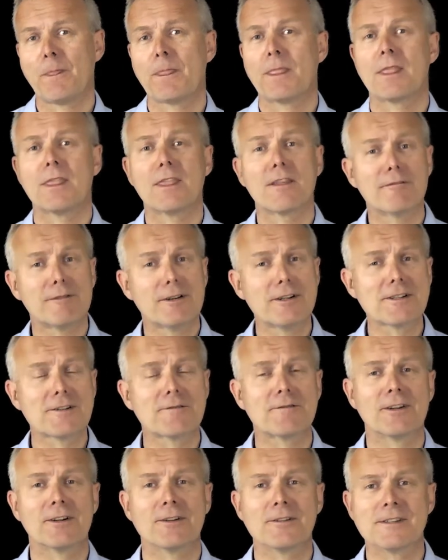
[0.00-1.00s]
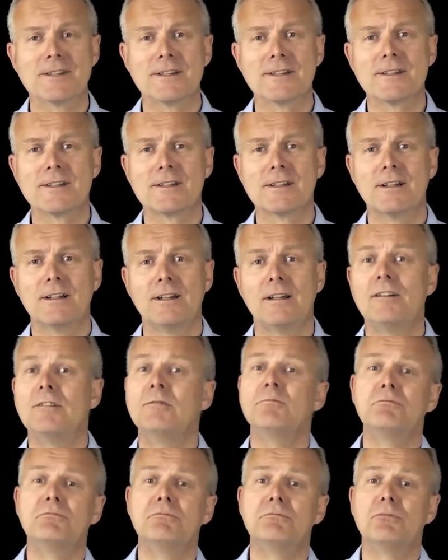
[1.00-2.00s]
The first of those is,
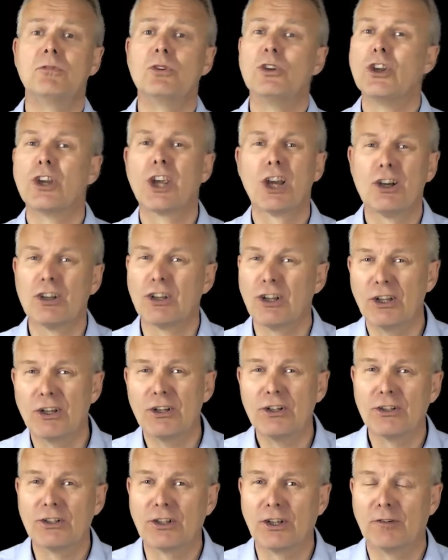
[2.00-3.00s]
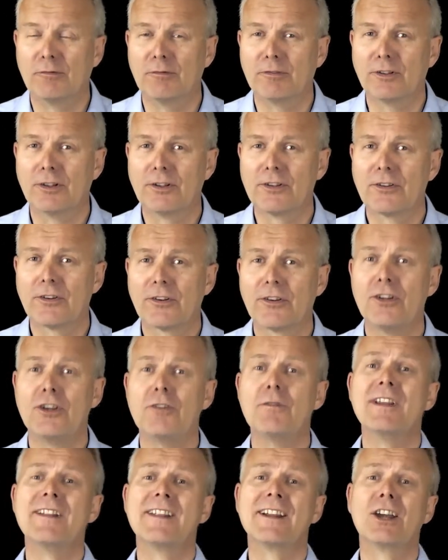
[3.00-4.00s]
you can't learn confidence. You've
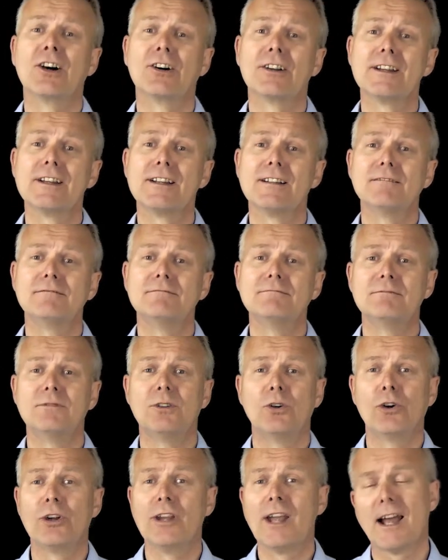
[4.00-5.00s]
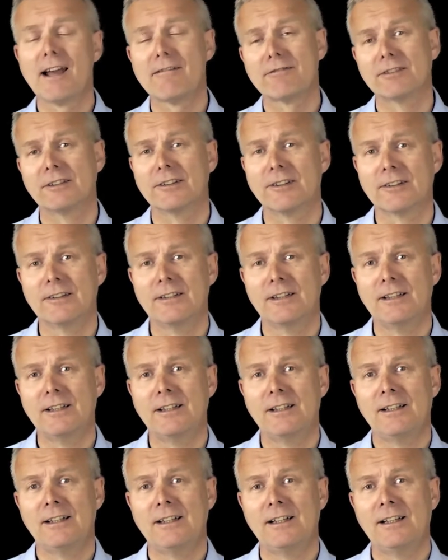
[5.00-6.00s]
either got it or you haven't.
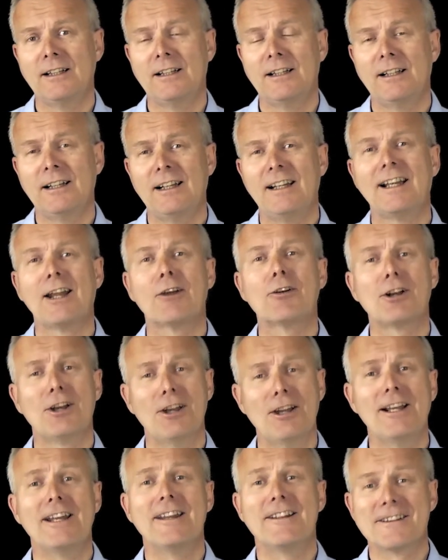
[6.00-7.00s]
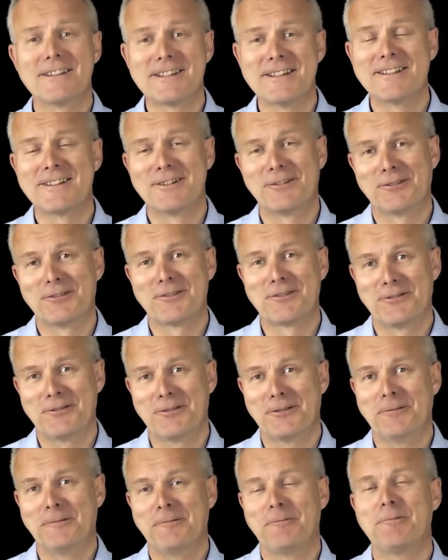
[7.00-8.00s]
Now clearly this is not true.
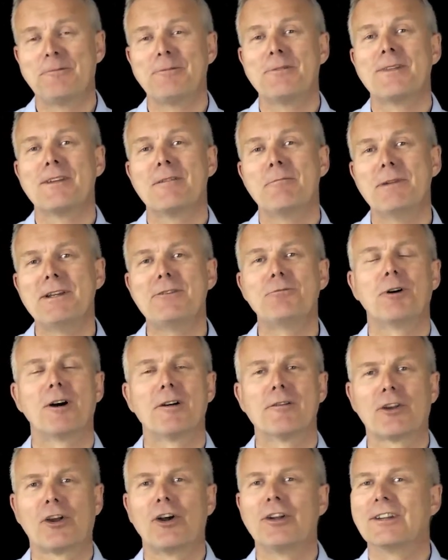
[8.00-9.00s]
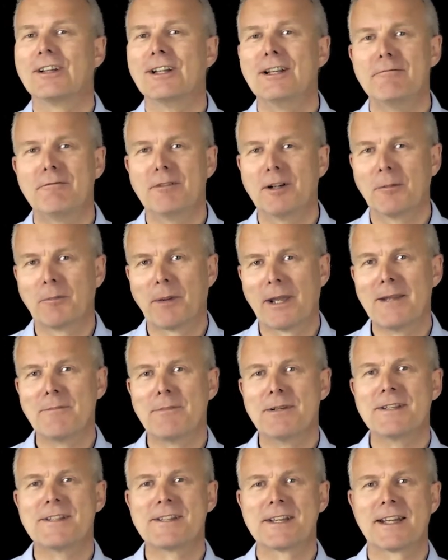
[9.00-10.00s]
Midwives aren't delivering
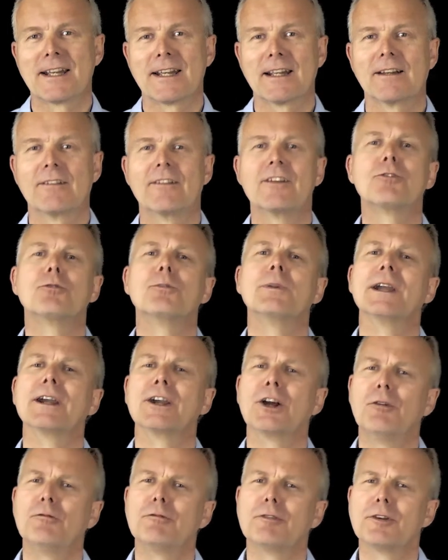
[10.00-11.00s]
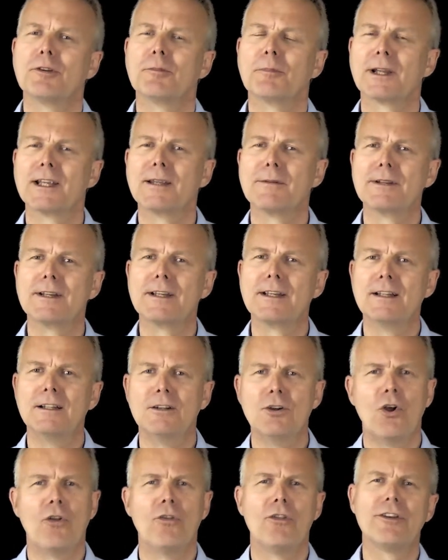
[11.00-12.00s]
babies saying, this will be a confident baby,
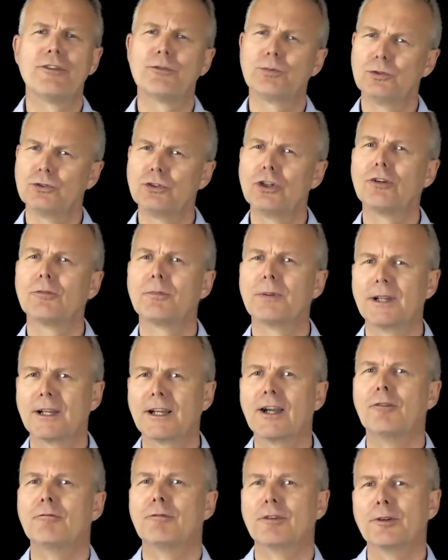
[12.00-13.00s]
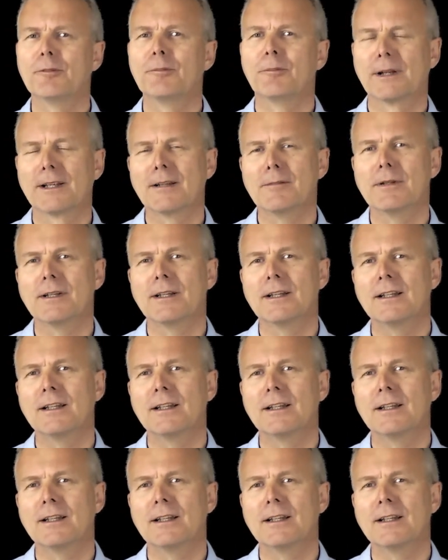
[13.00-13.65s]
this will not be a confident baby.